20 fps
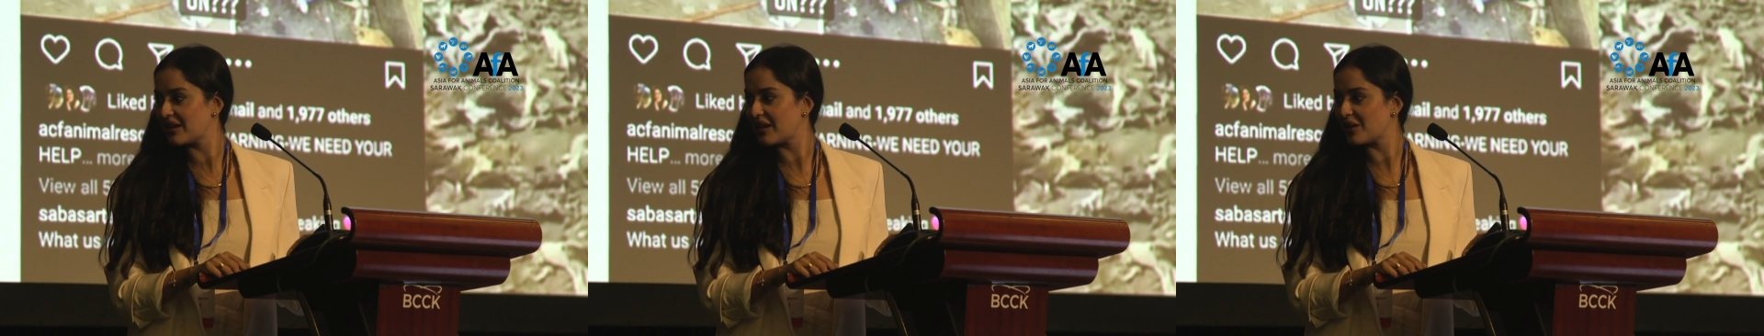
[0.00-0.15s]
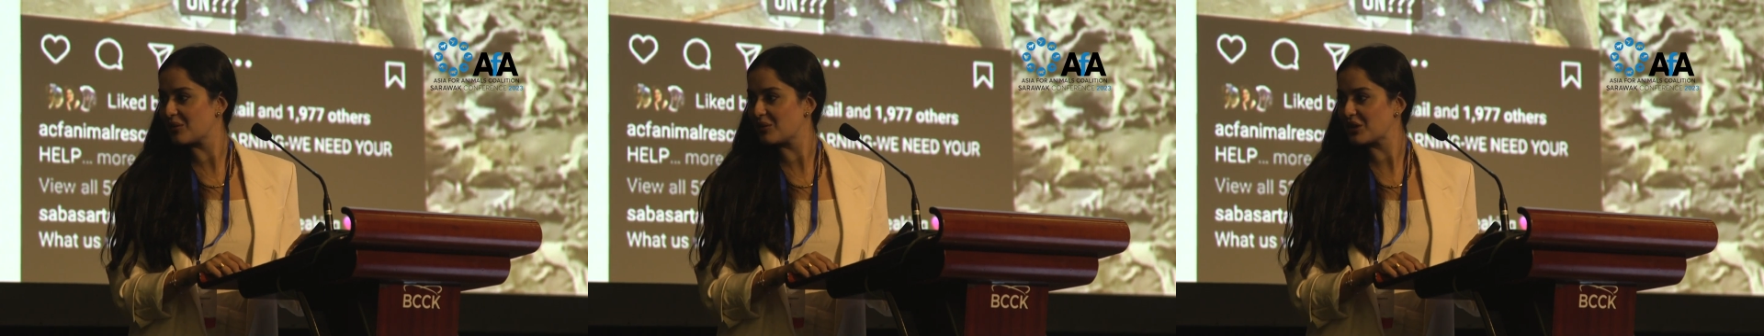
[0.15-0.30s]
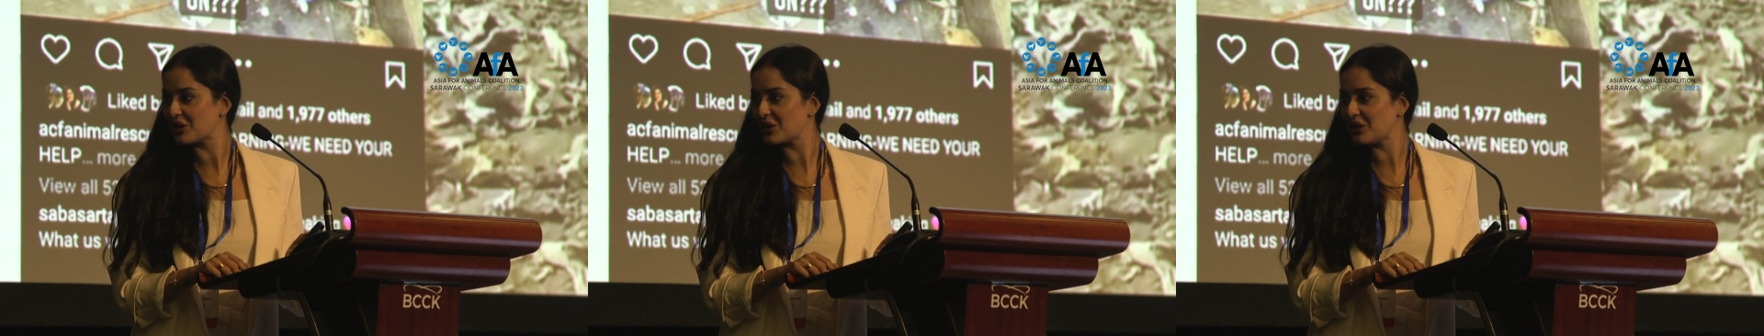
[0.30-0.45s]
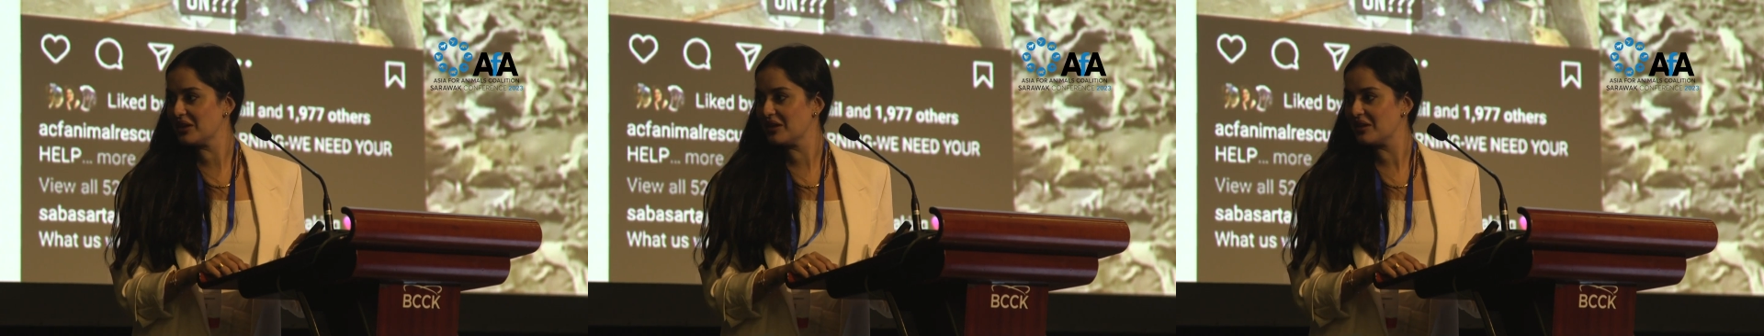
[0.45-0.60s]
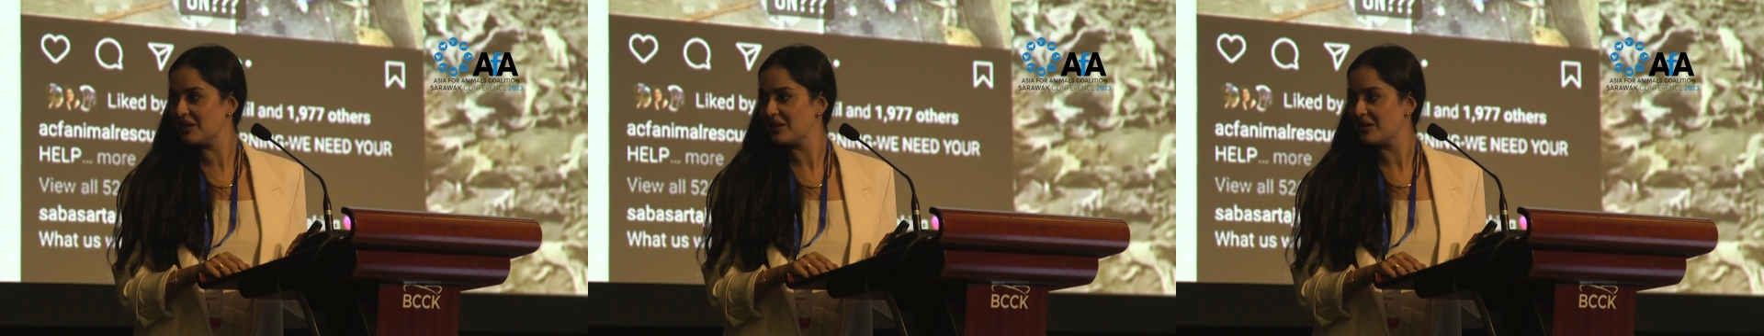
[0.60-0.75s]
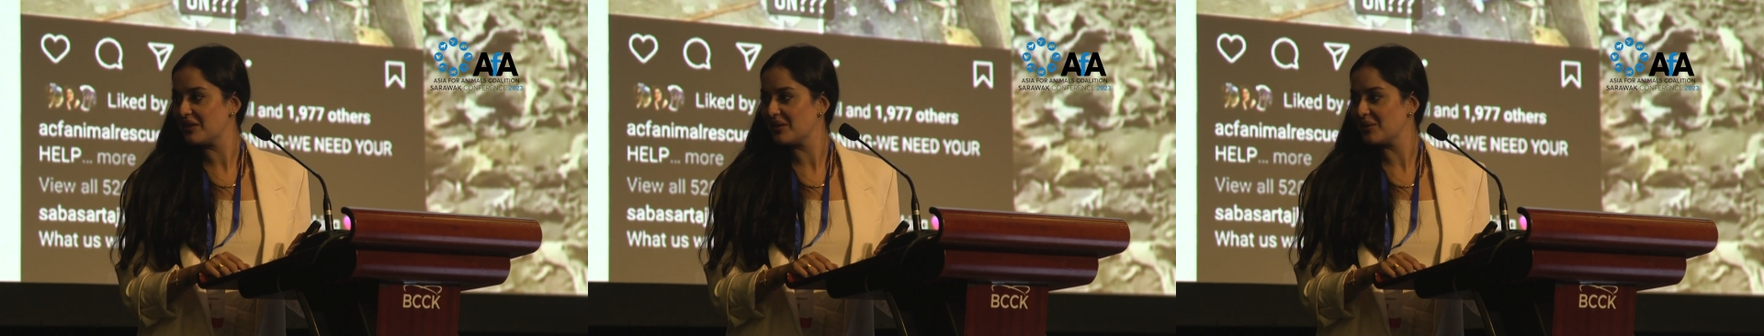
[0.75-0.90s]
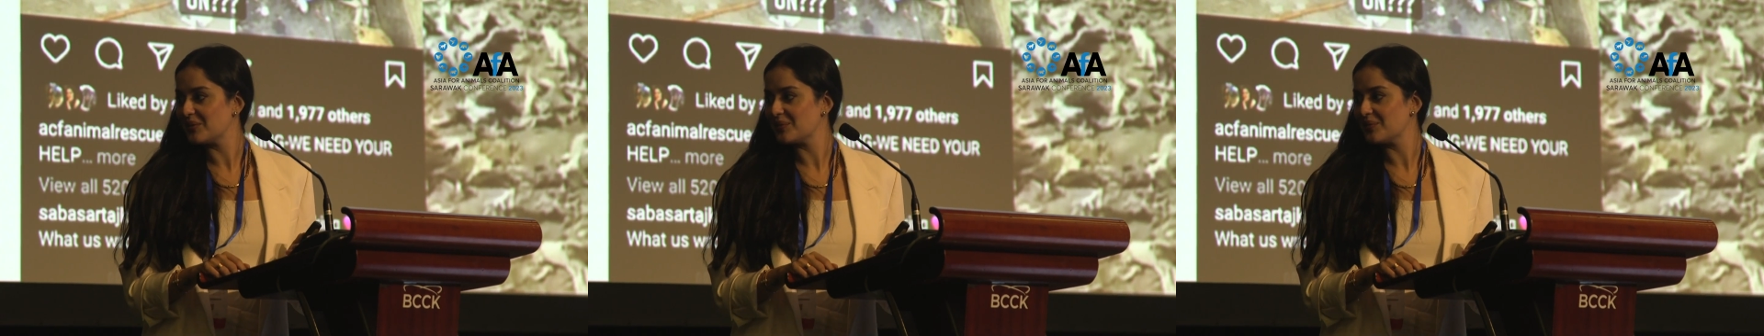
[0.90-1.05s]
Are we good?
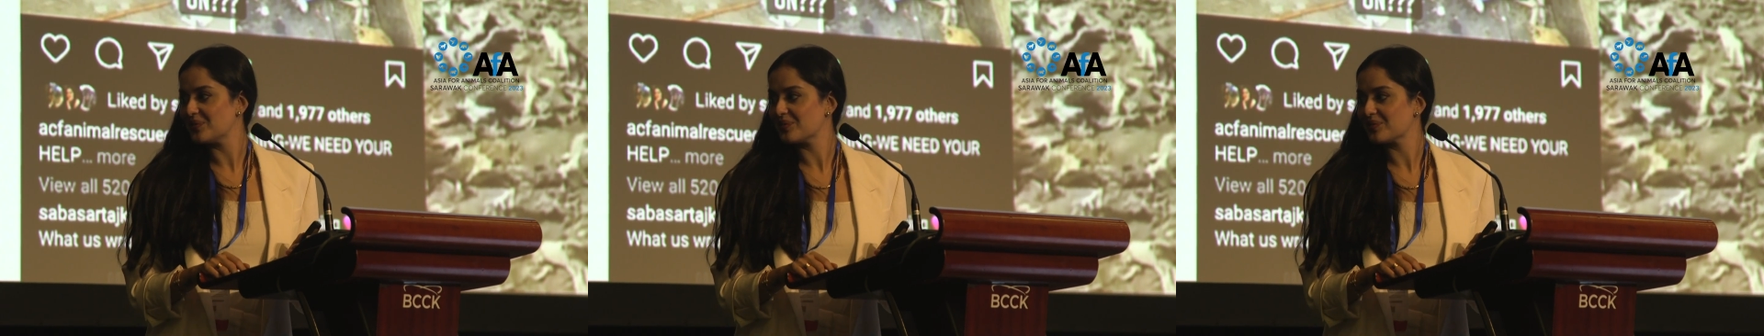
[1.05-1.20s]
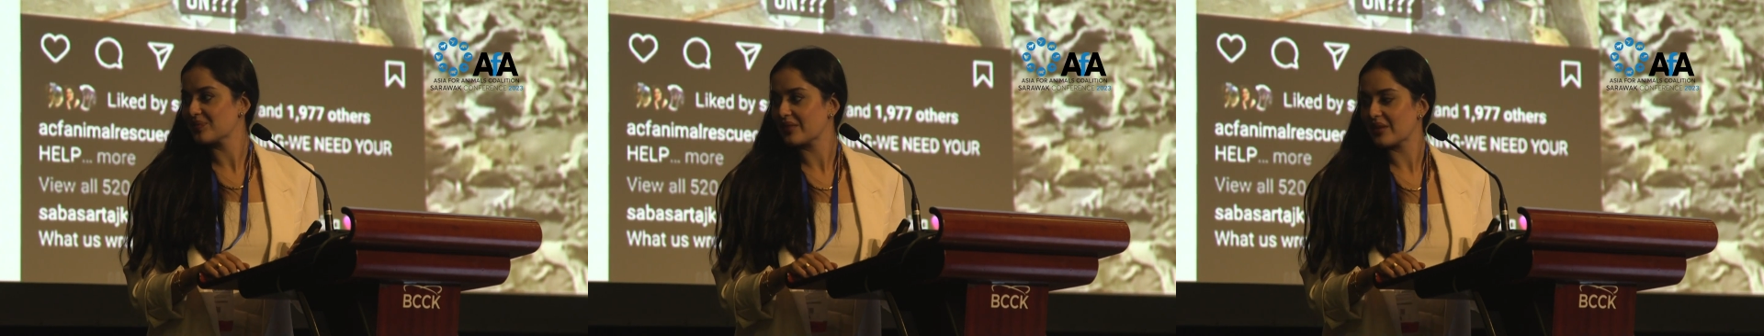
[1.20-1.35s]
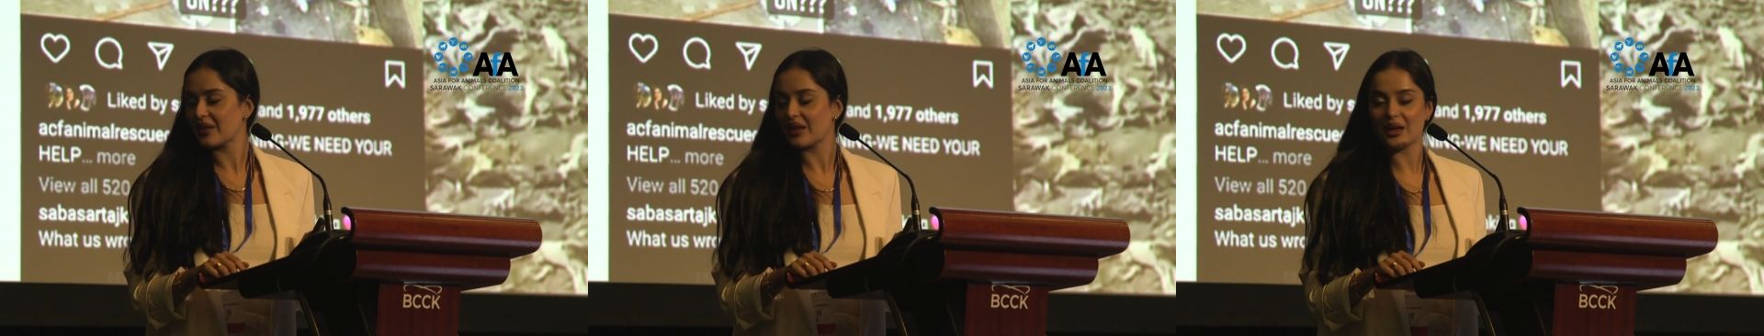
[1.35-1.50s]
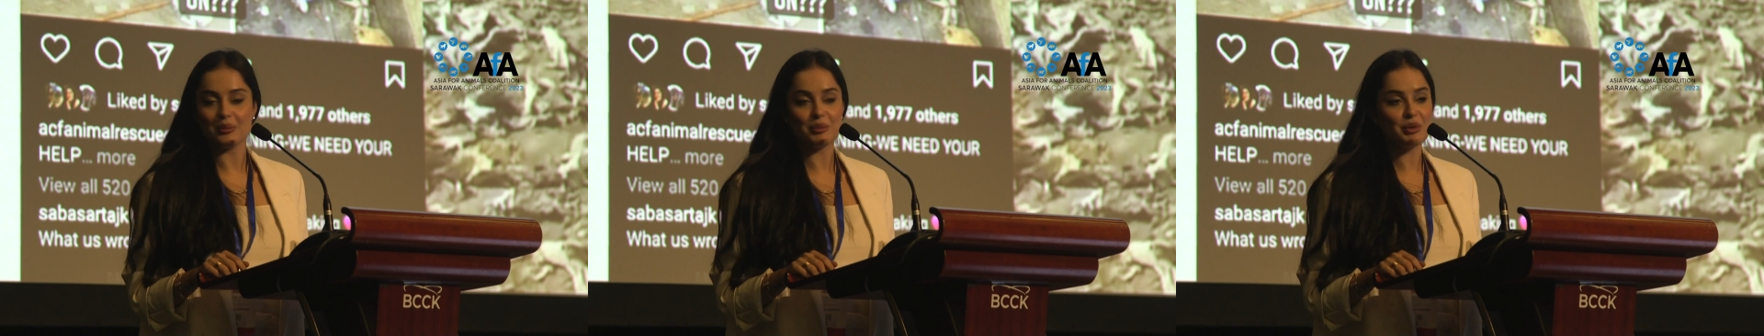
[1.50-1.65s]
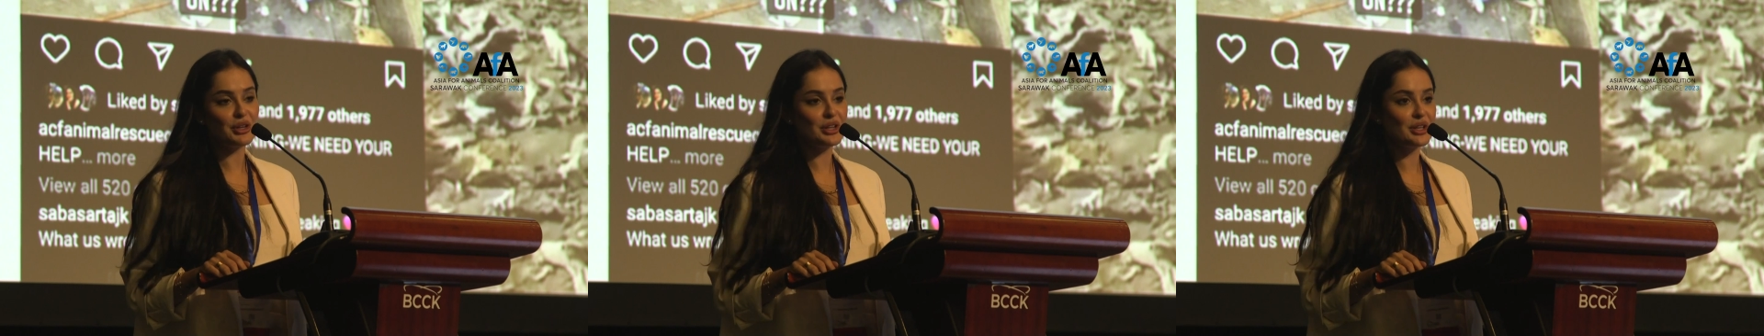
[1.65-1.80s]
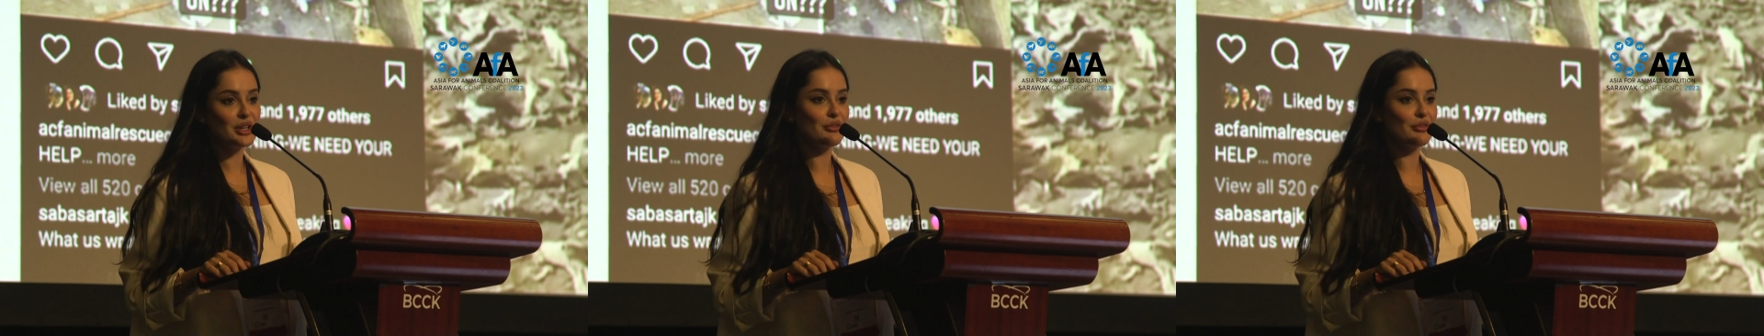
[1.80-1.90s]
I'm going to